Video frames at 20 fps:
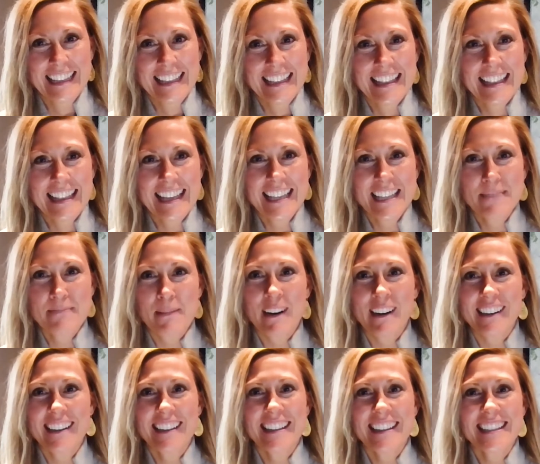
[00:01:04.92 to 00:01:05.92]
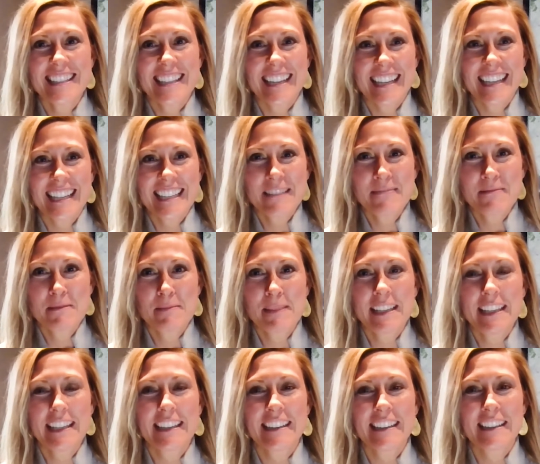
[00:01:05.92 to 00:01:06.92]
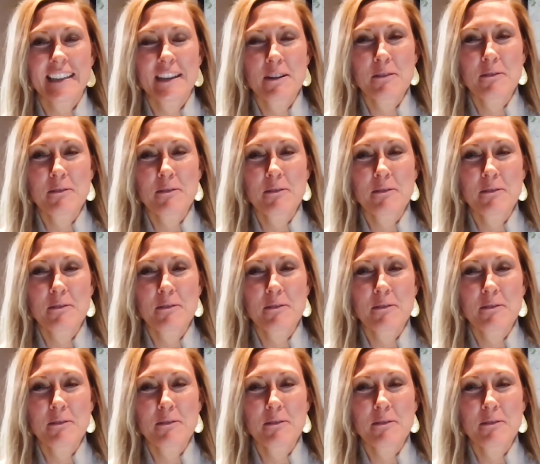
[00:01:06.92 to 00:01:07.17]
Thanks, Parth. It's awesome to be here.